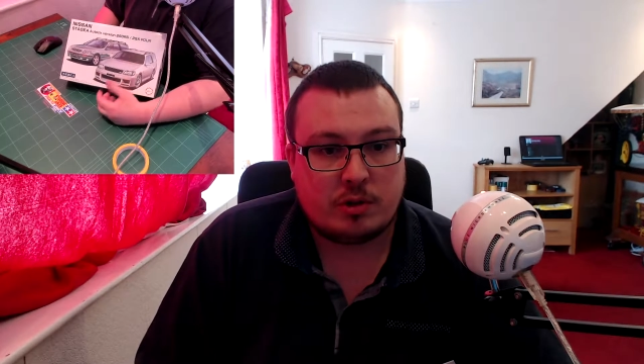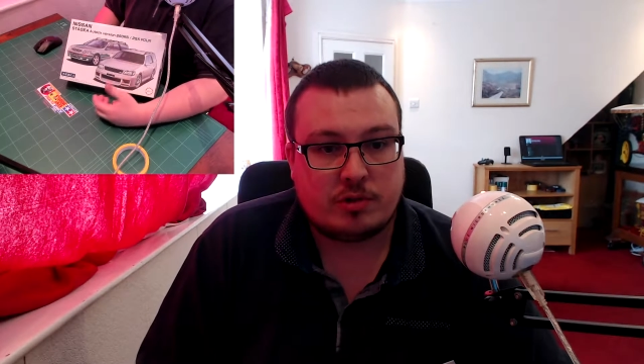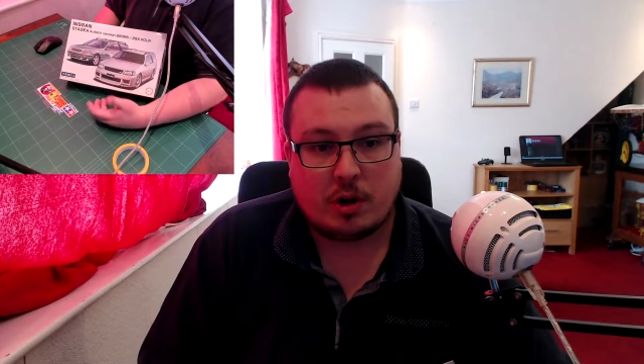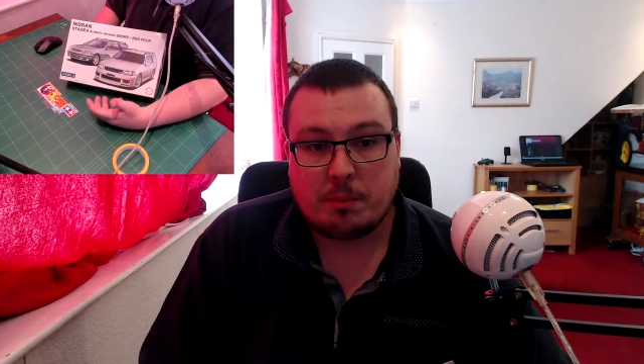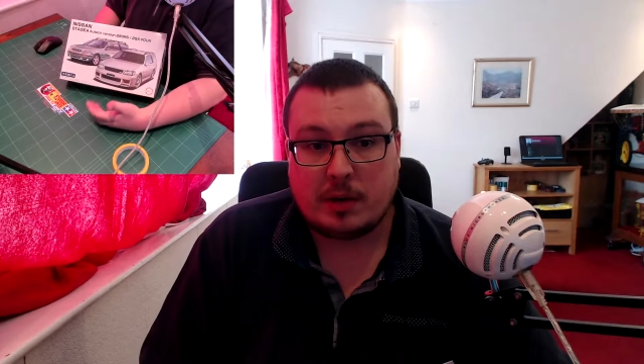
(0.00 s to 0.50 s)

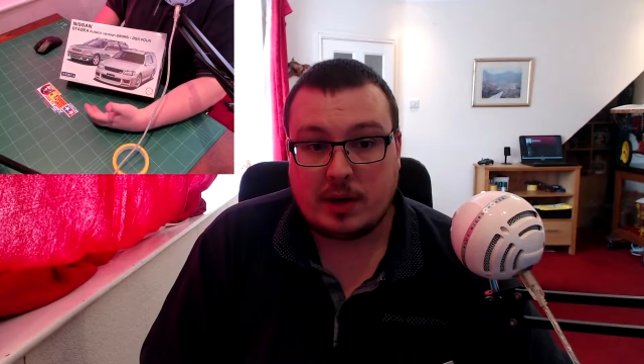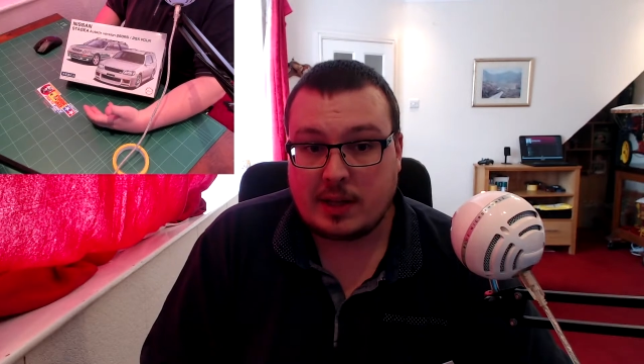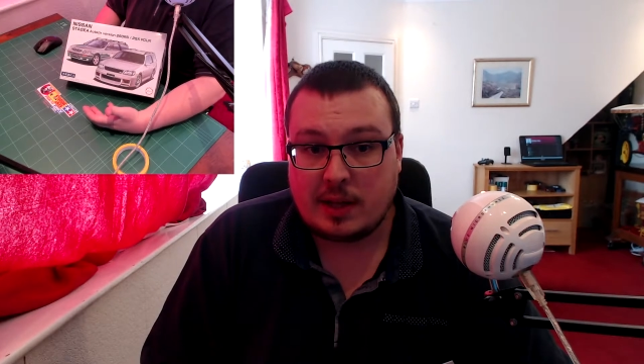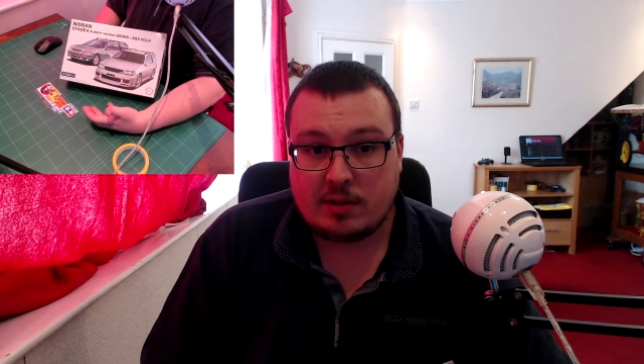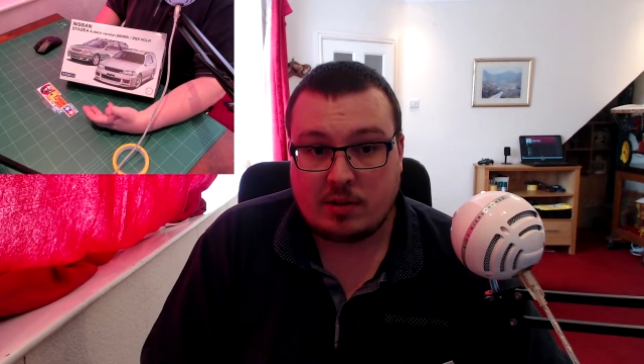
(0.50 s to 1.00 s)
got body
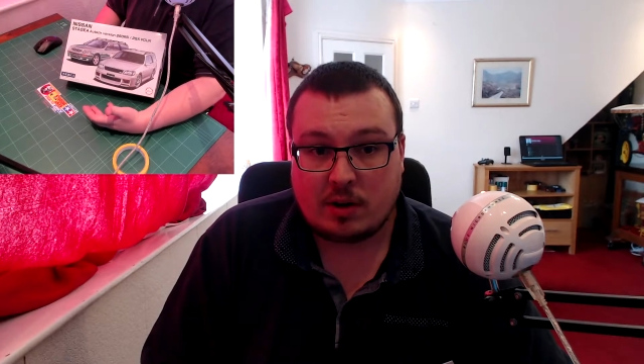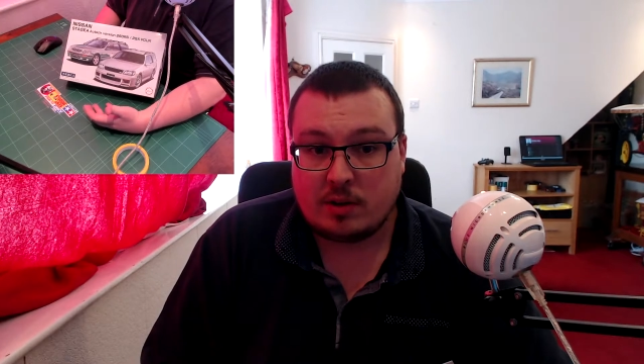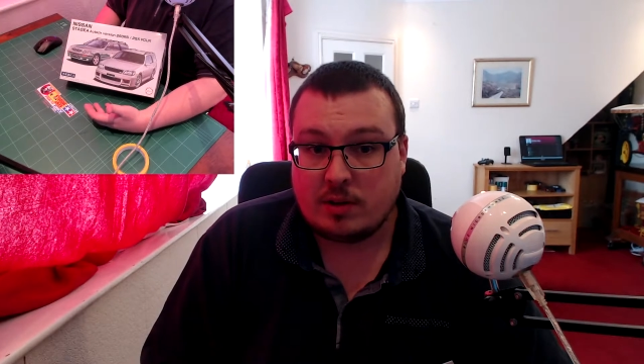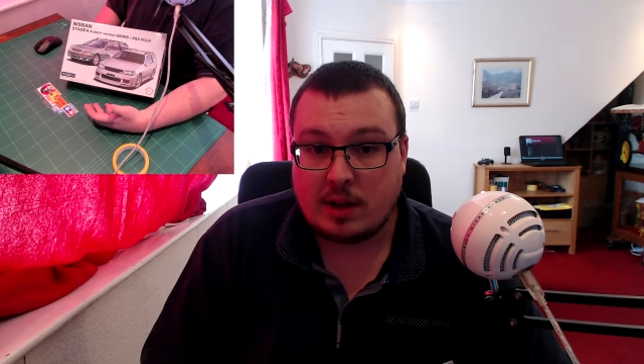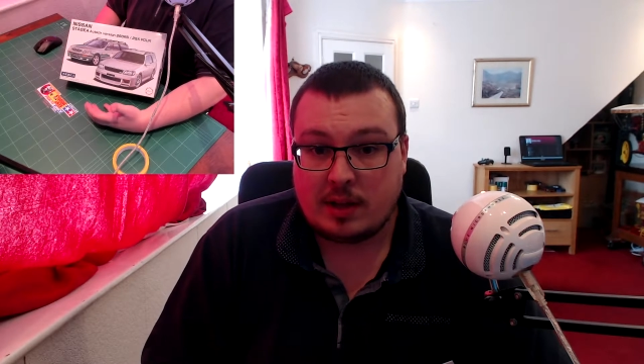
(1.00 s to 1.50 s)
kit
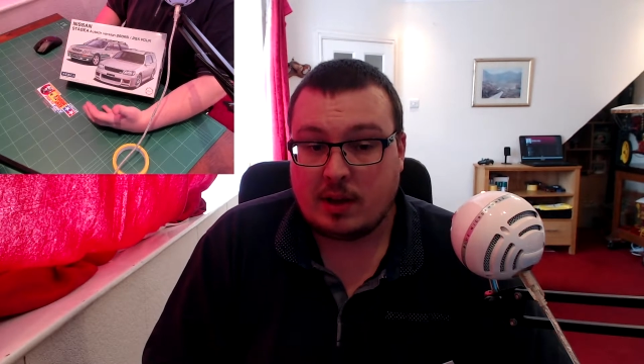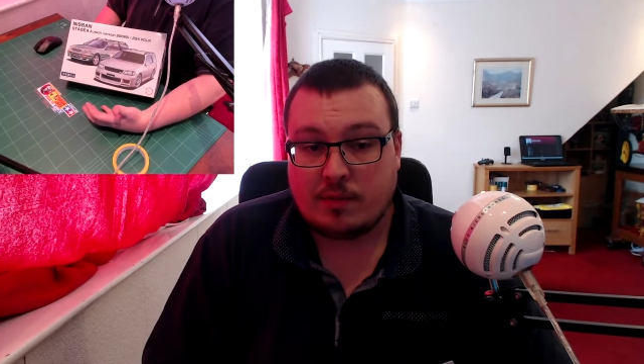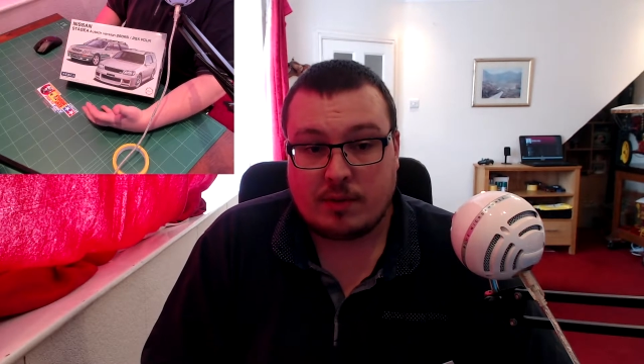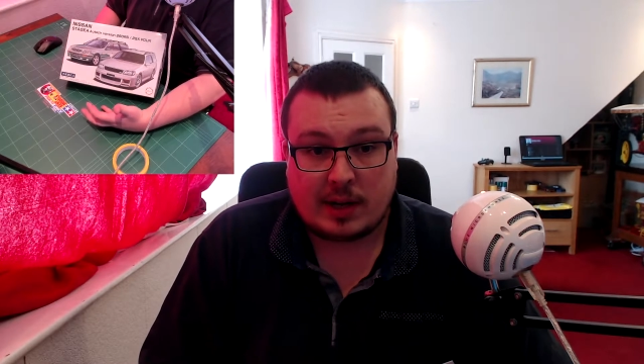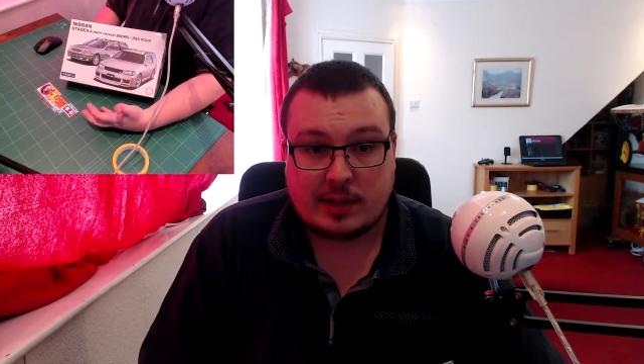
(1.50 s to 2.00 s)
on, then the other
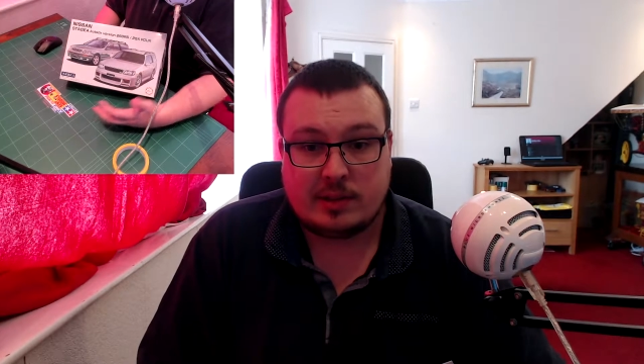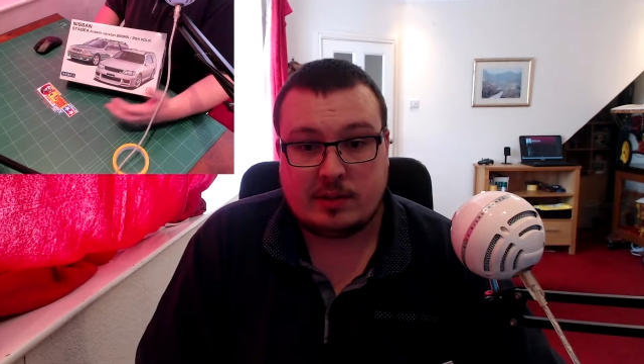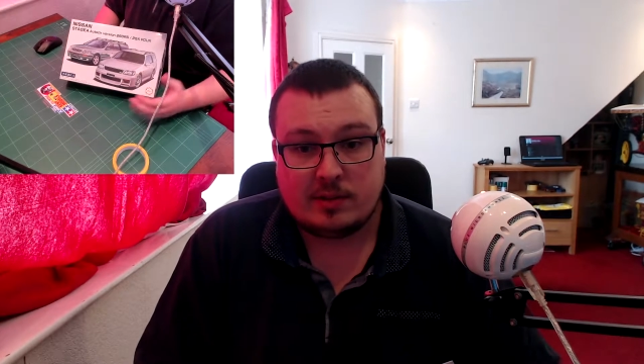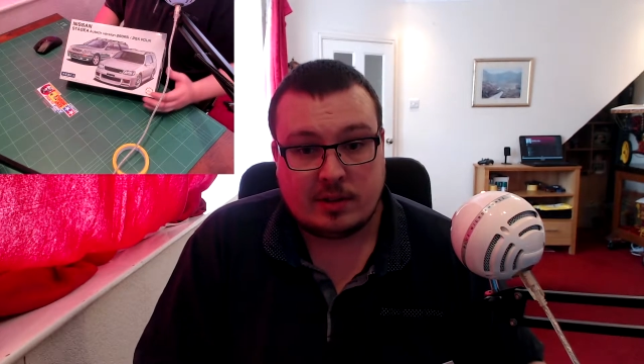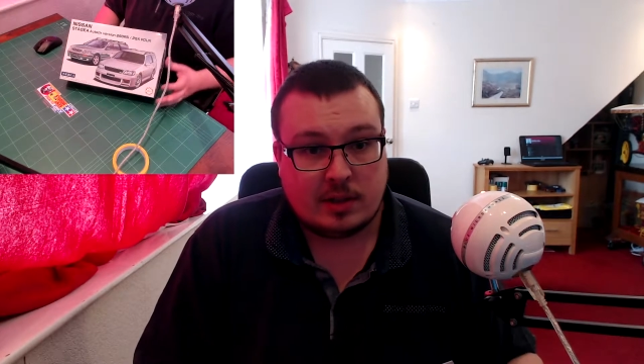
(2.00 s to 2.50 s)
one hasn't.